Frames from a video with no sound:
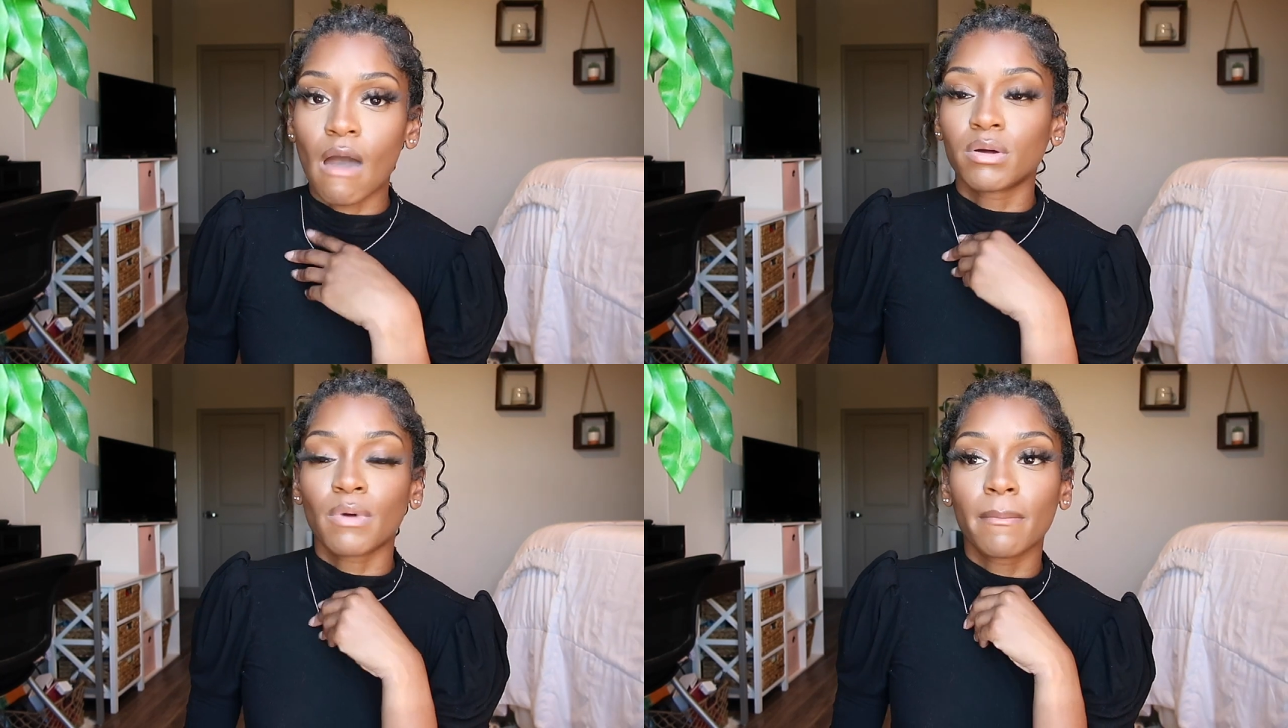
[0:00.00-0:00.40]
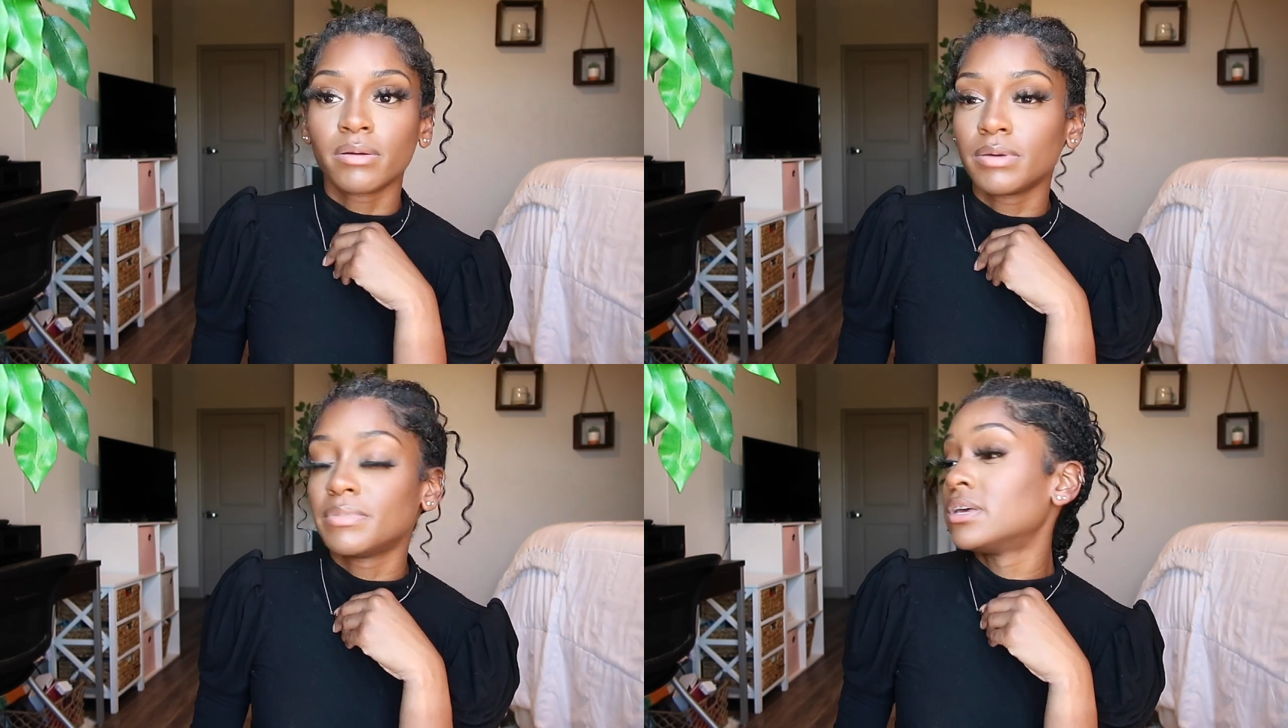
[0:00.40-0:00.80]
I would
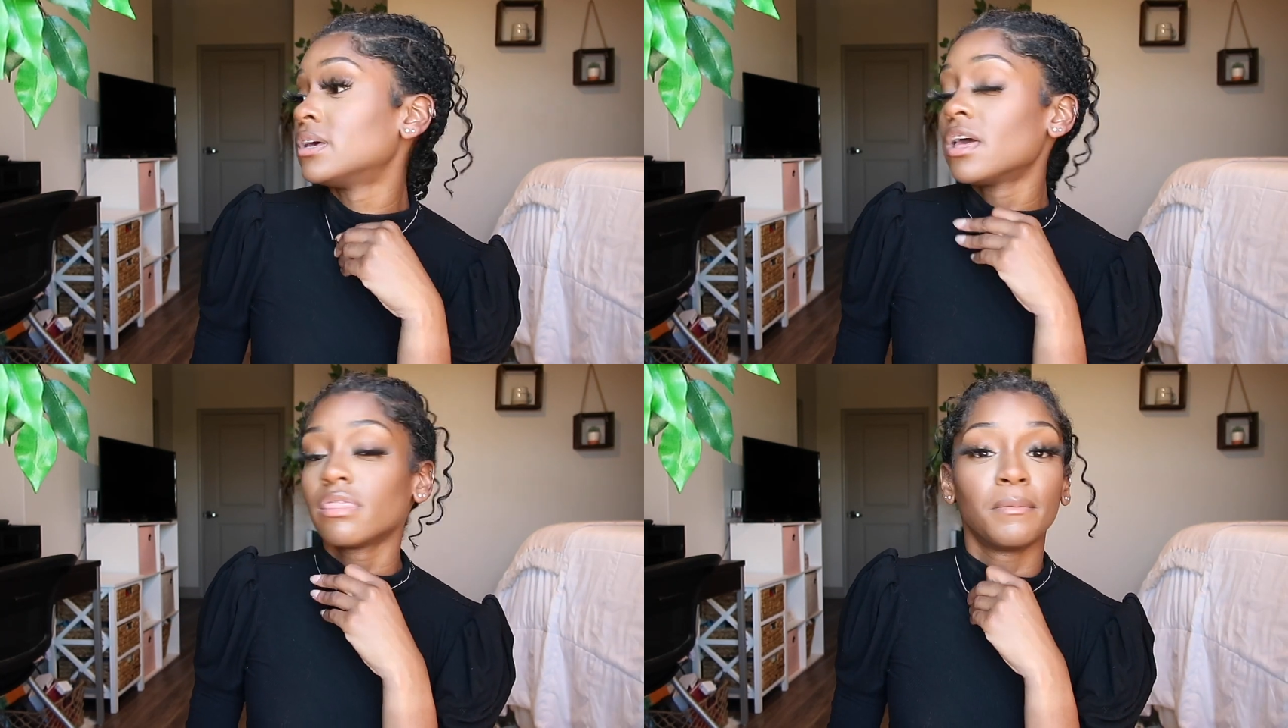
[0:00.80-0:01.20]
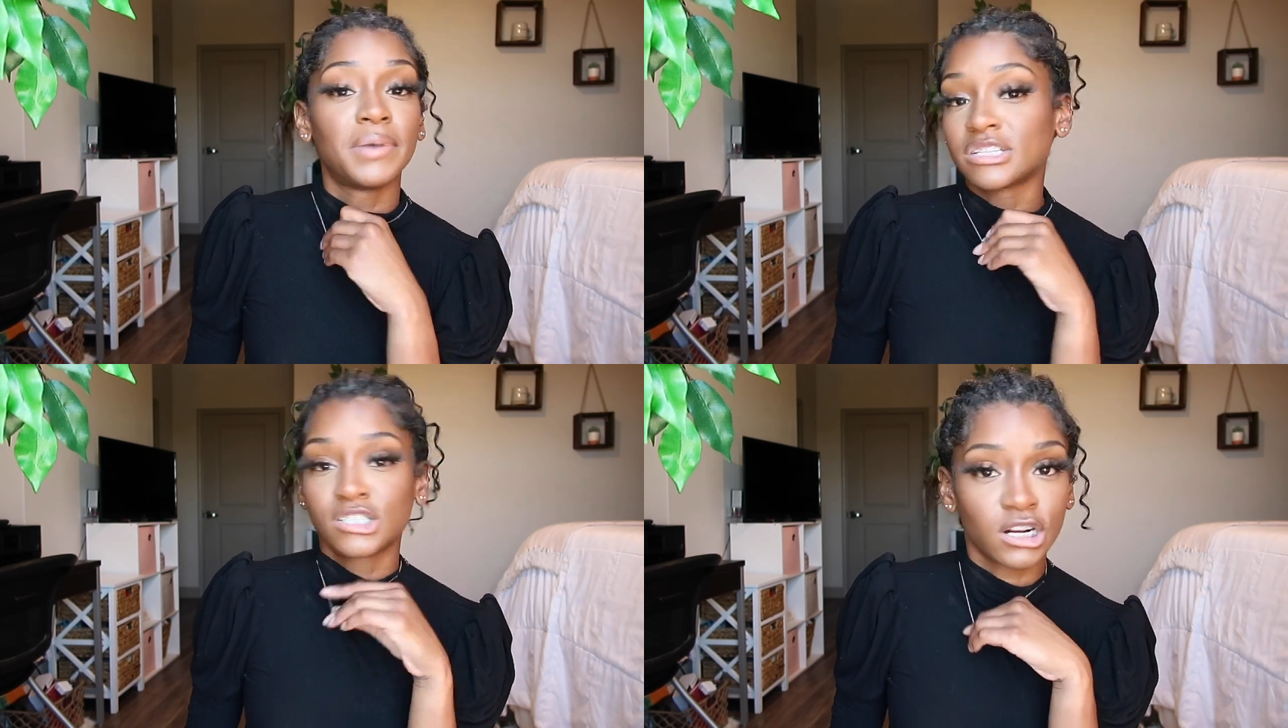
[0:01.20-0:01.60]
probably be the
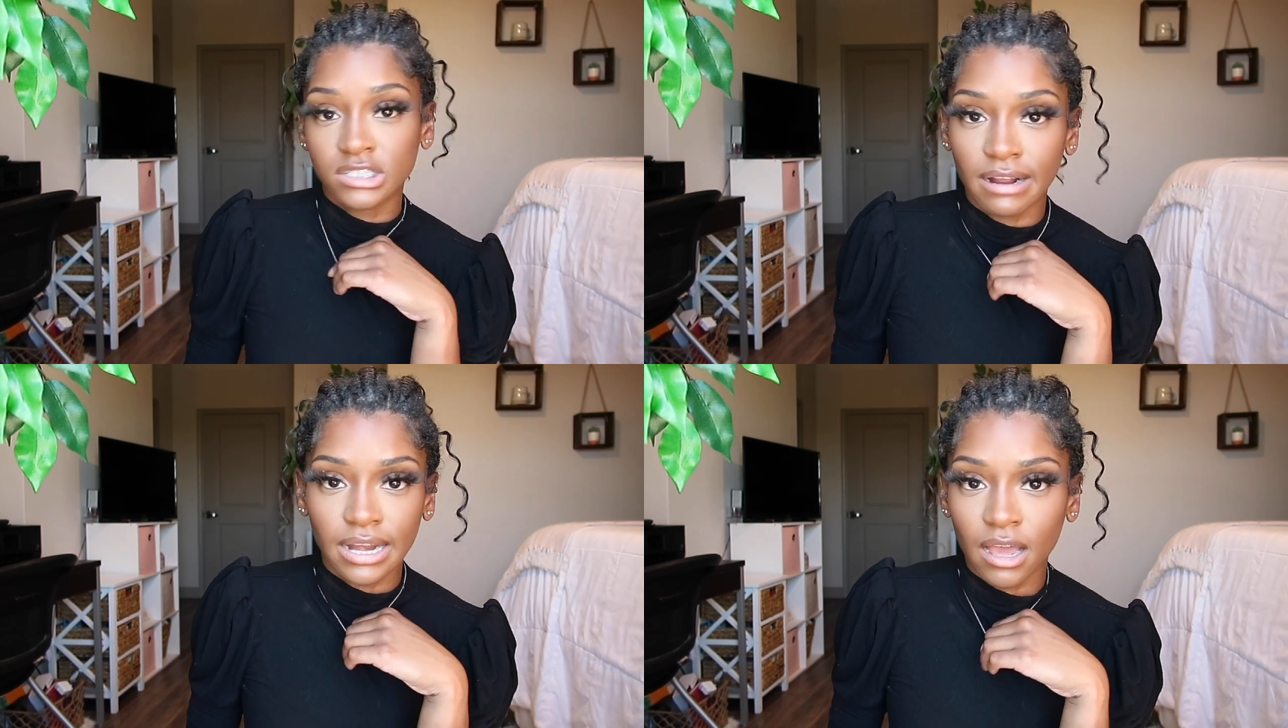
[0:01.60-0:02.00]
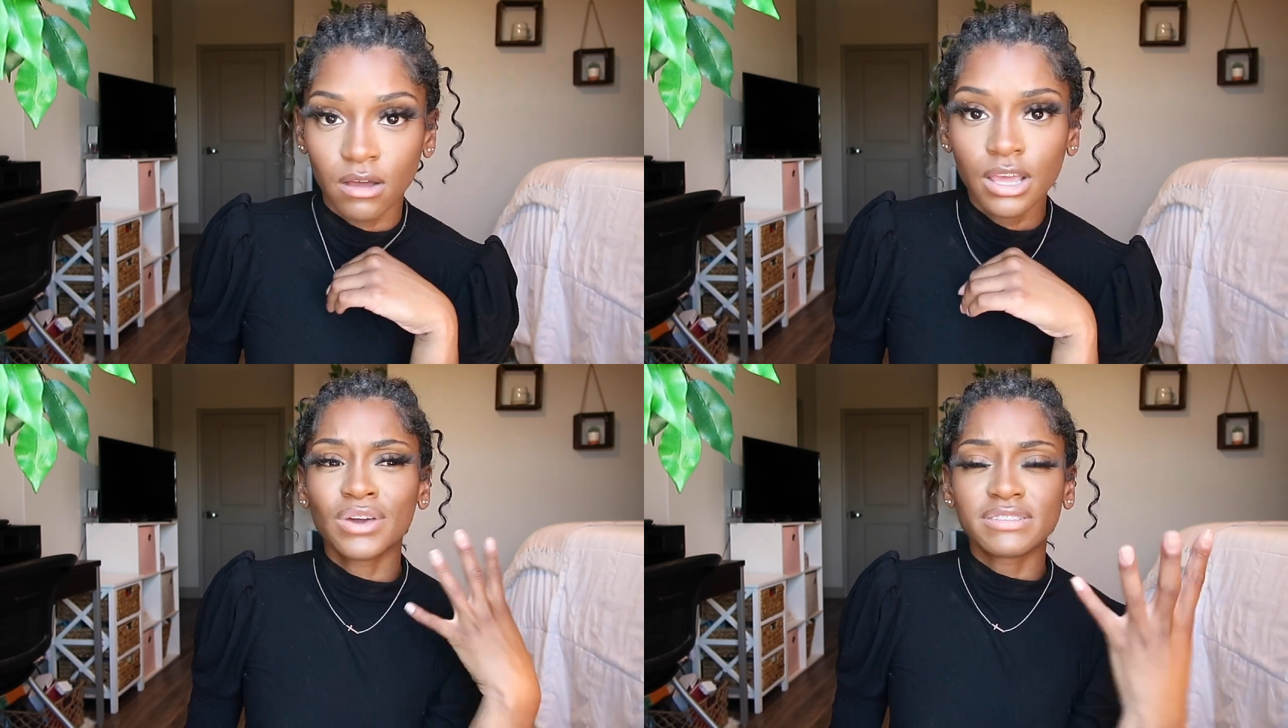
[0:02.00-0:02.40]
best nurse right now.
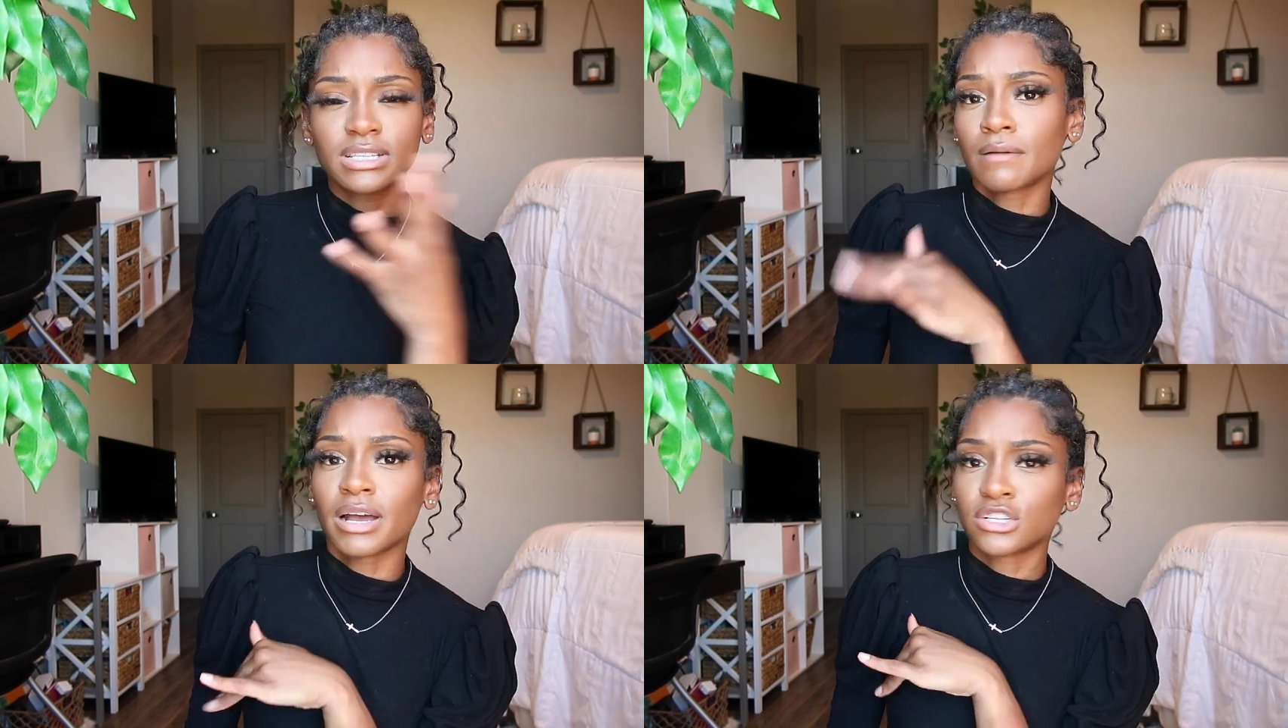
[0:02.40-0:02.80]
You have to think about